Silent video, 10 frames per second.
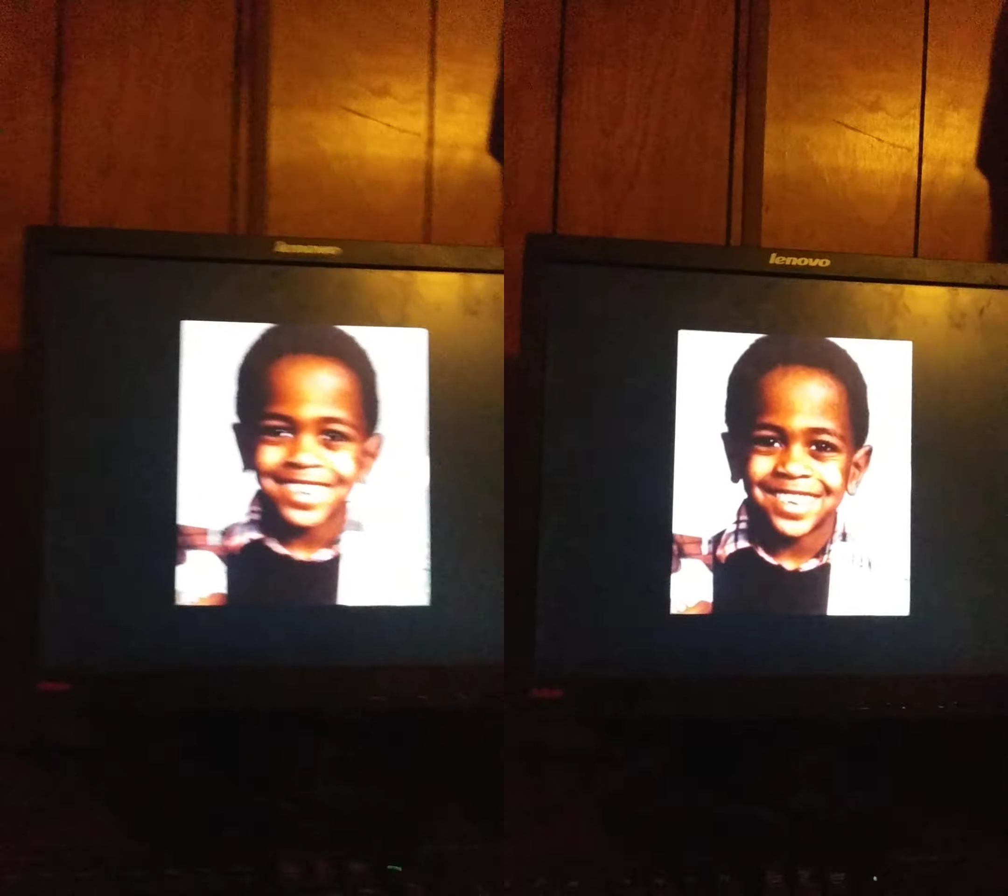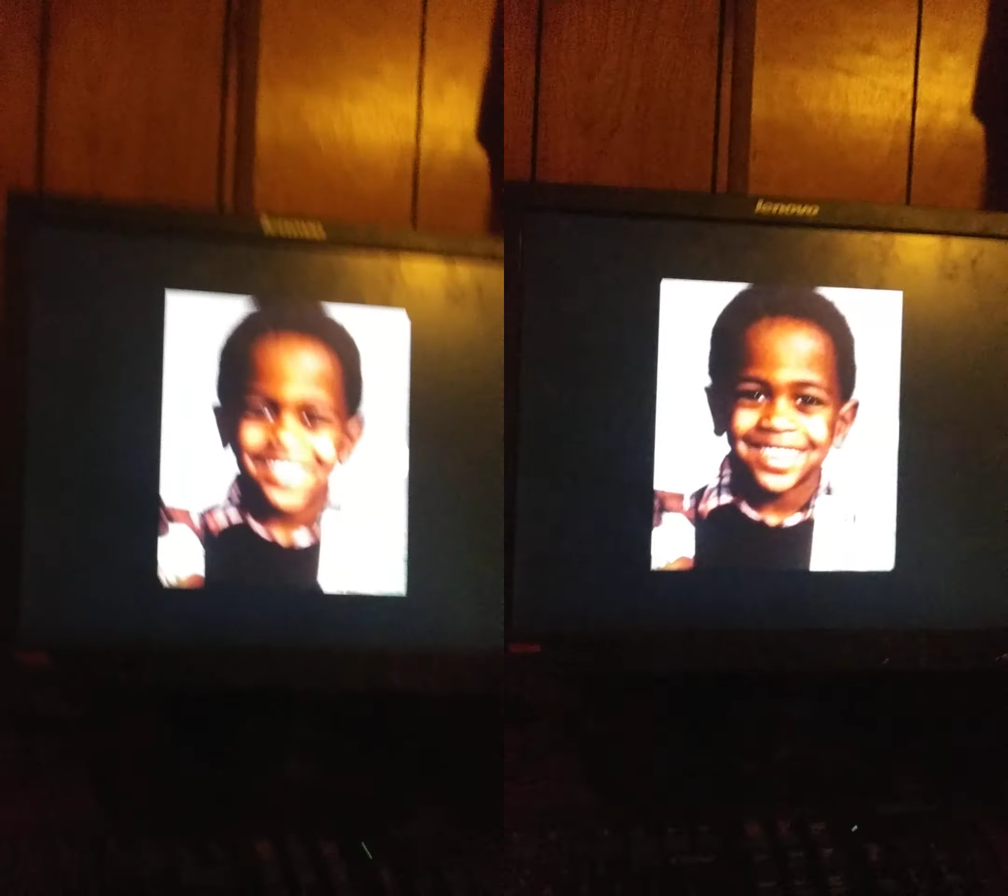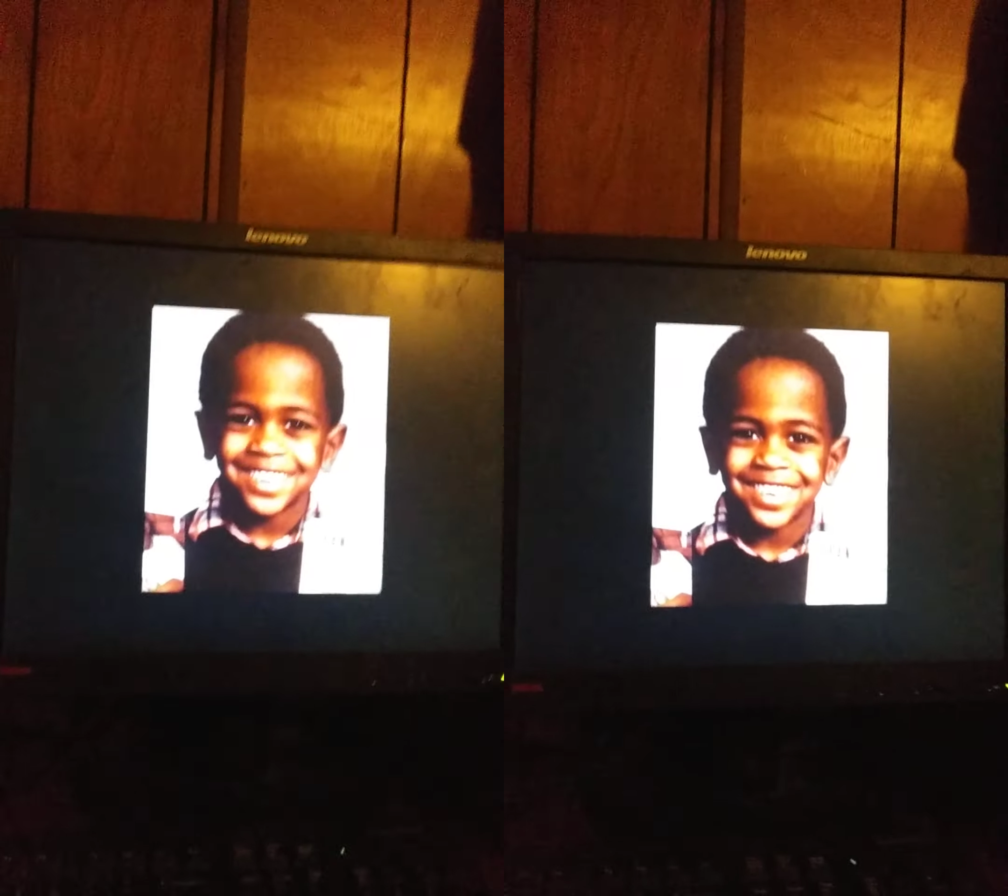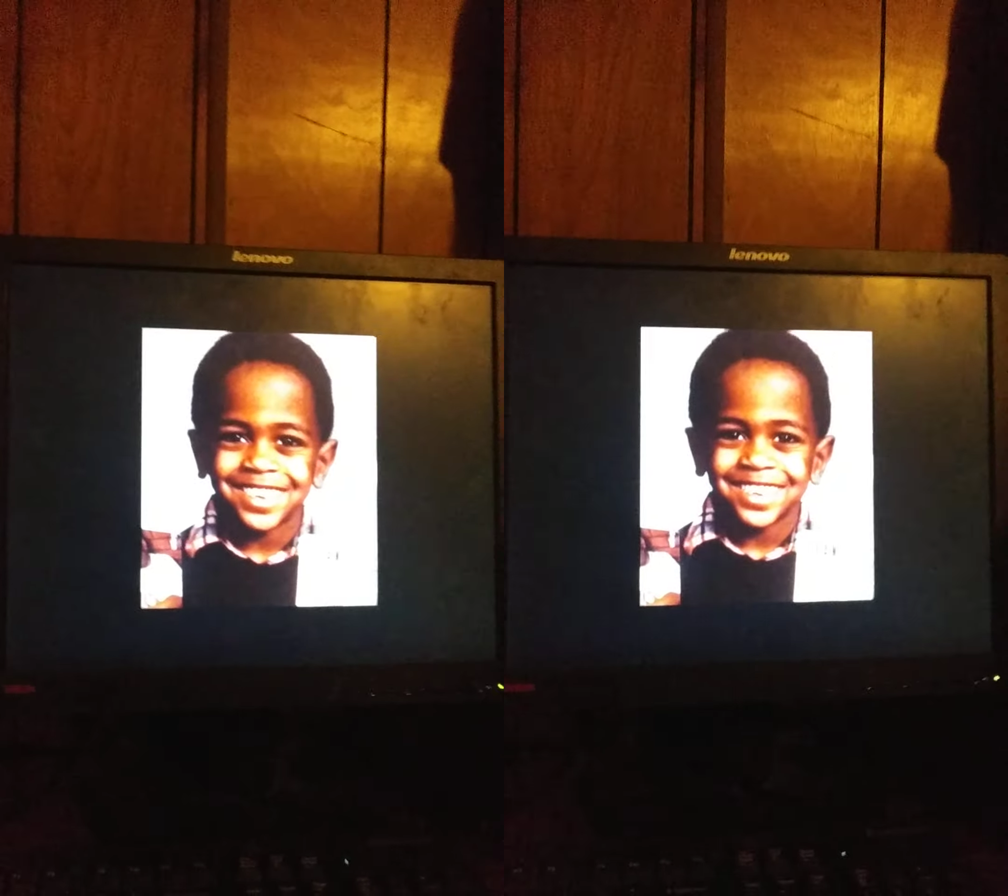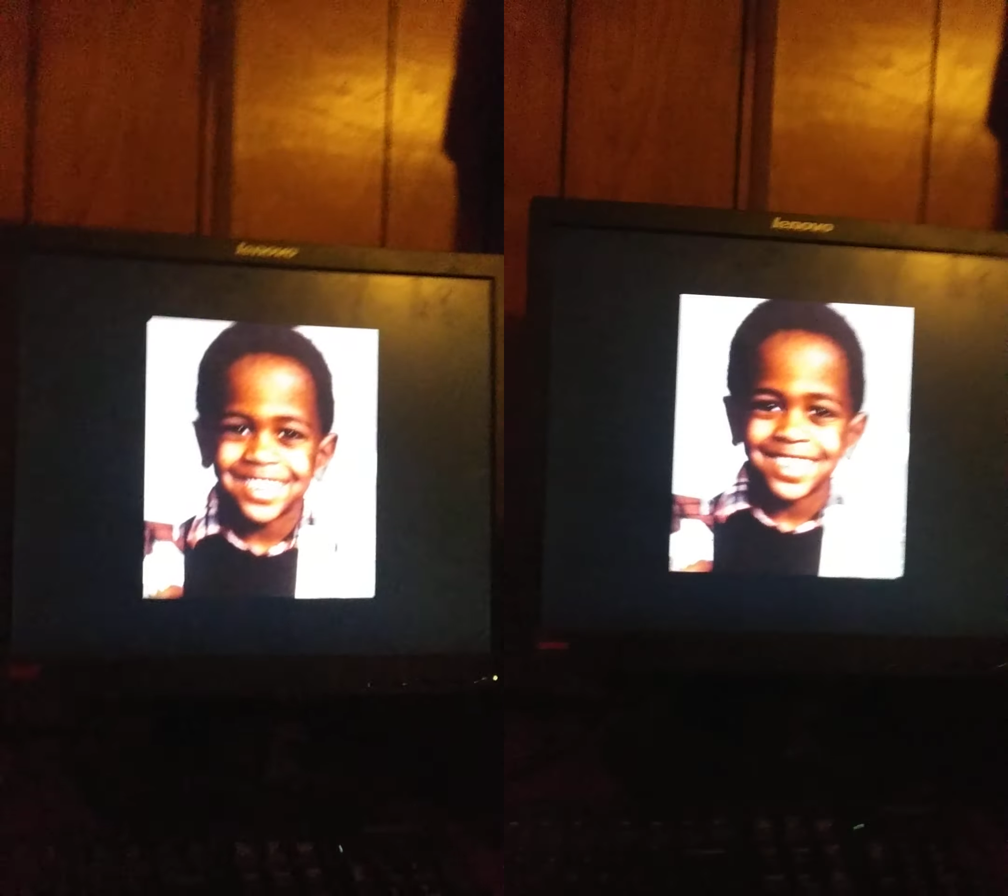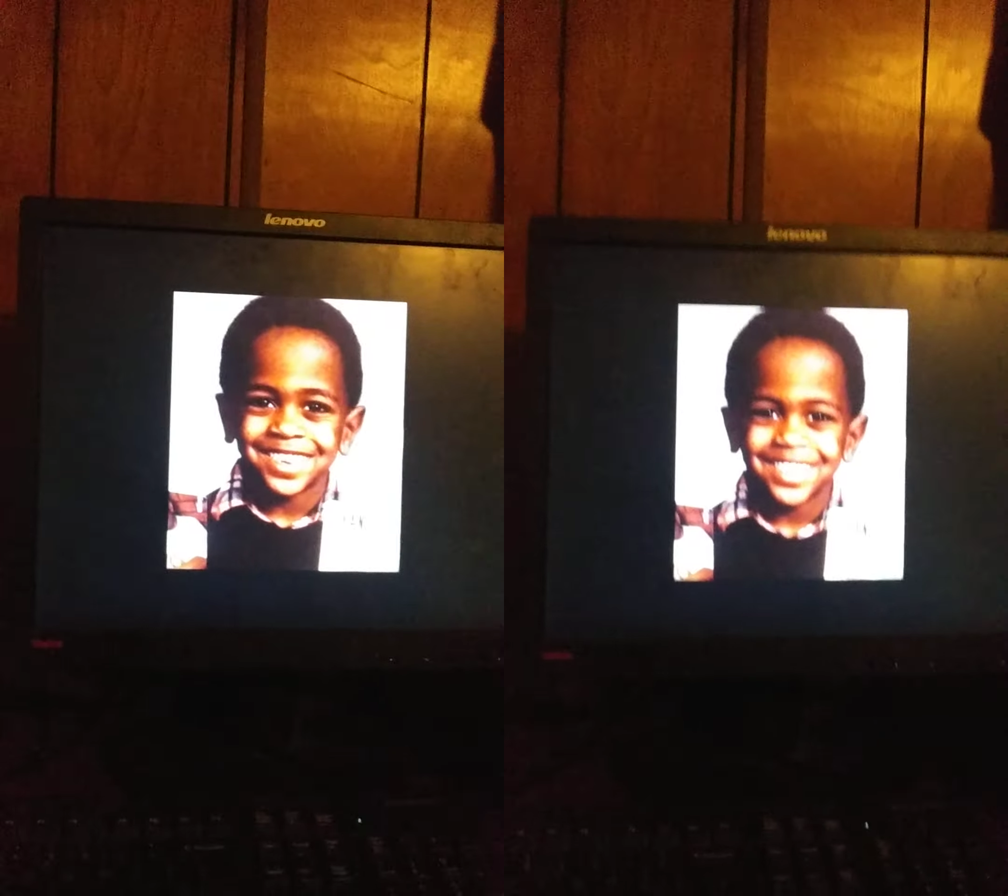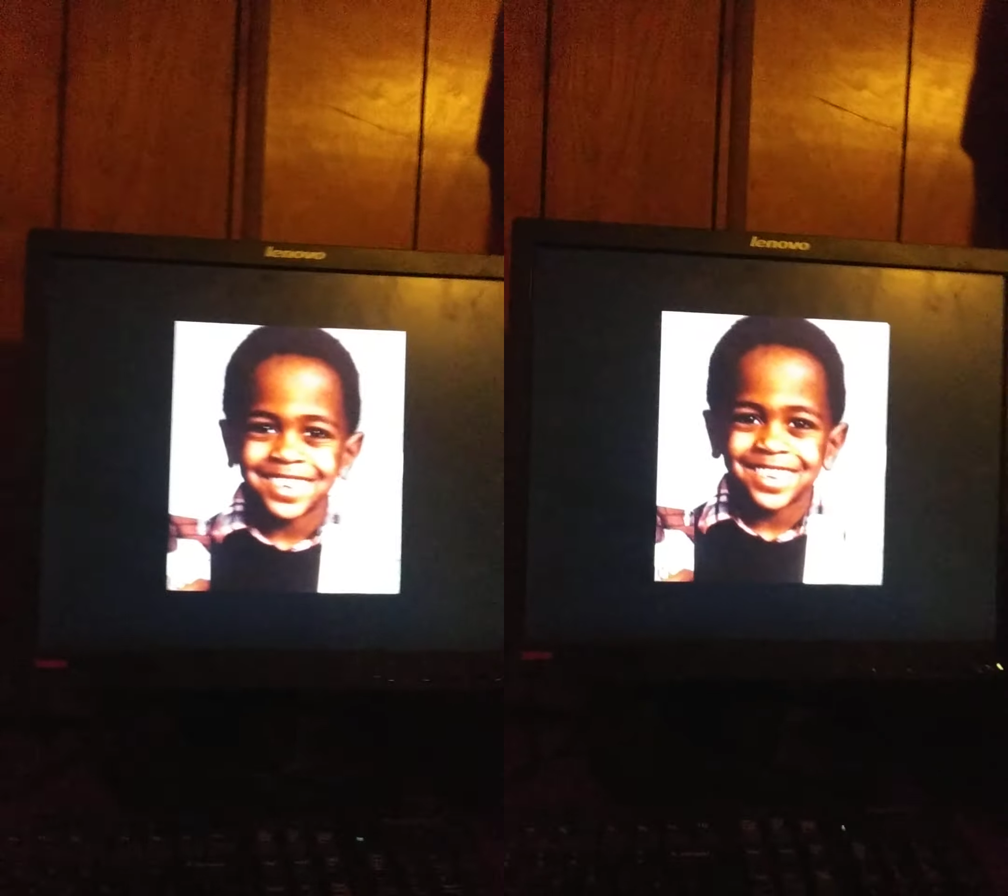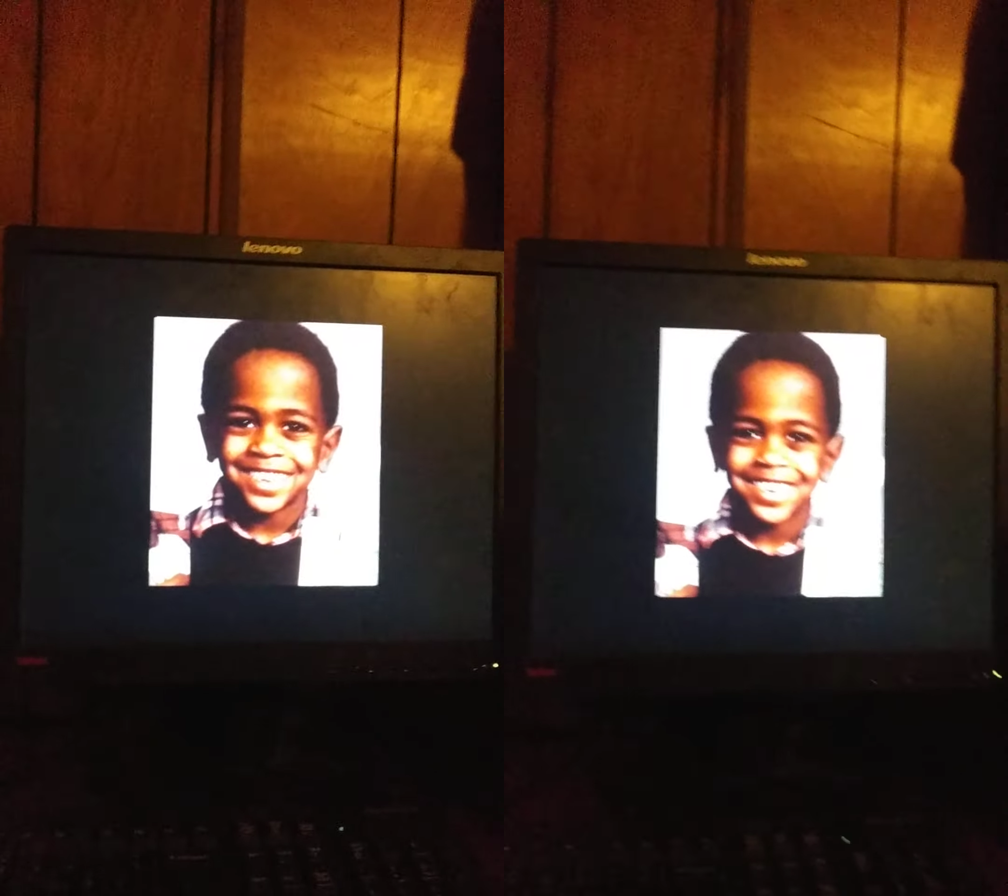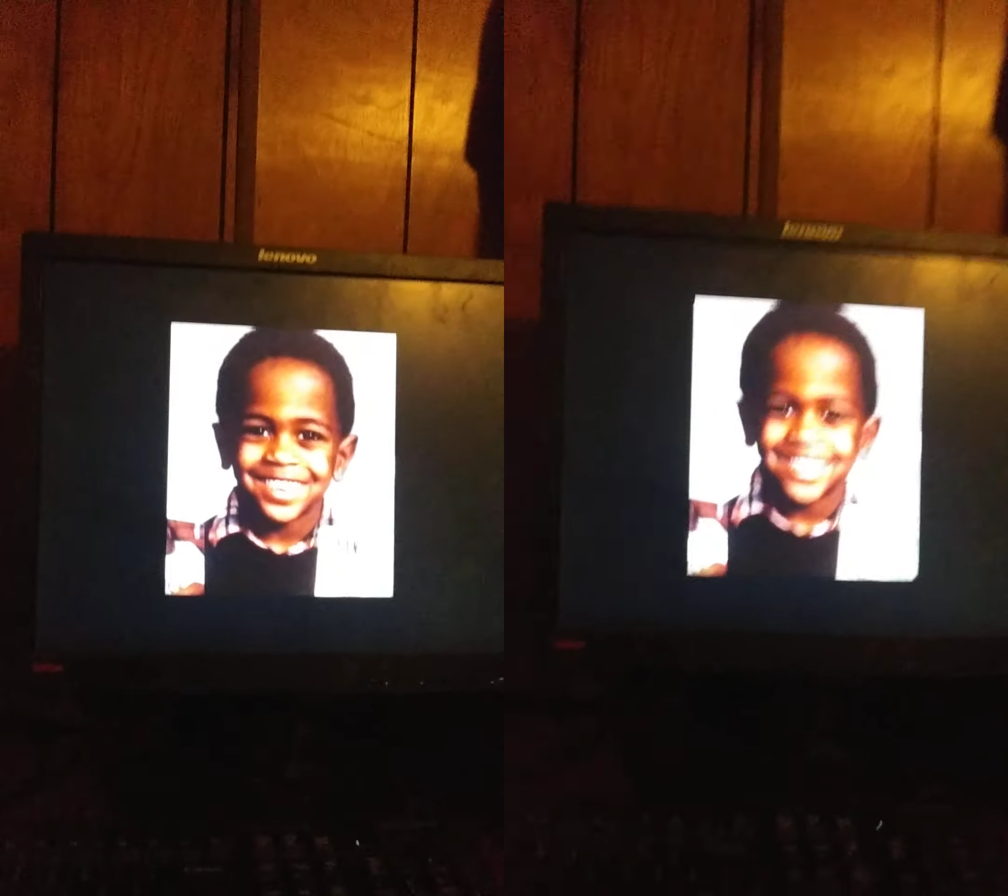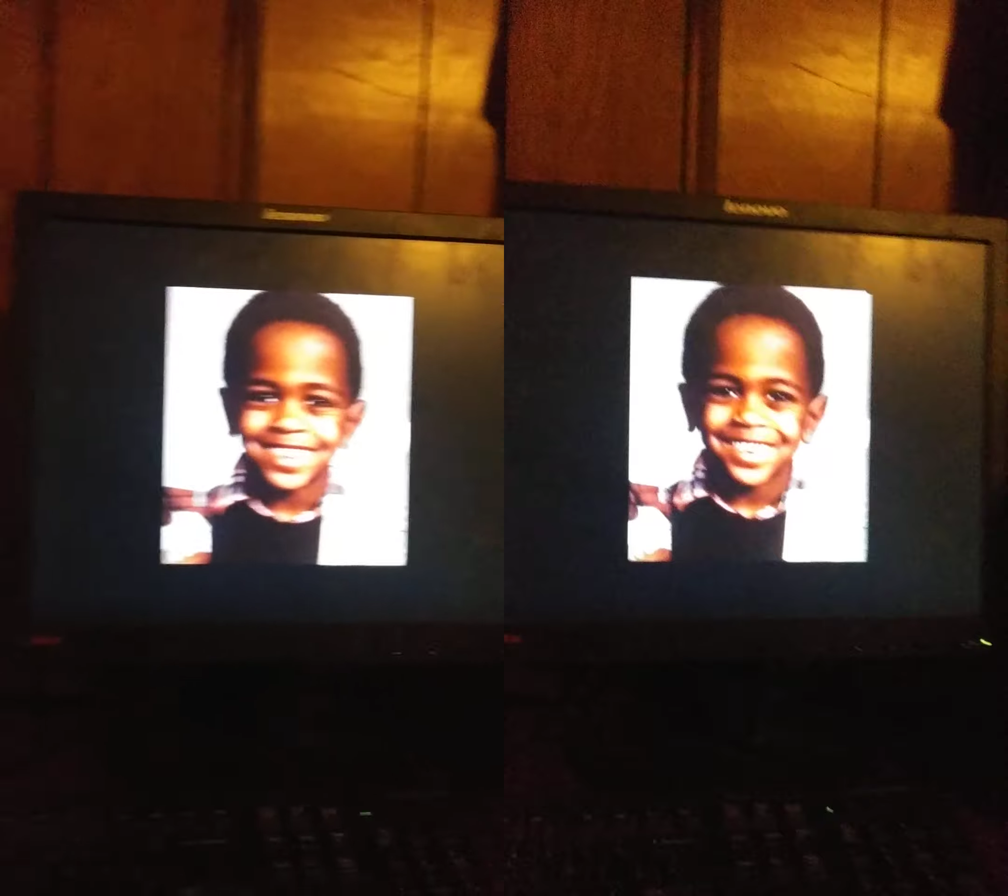a big forehead. True.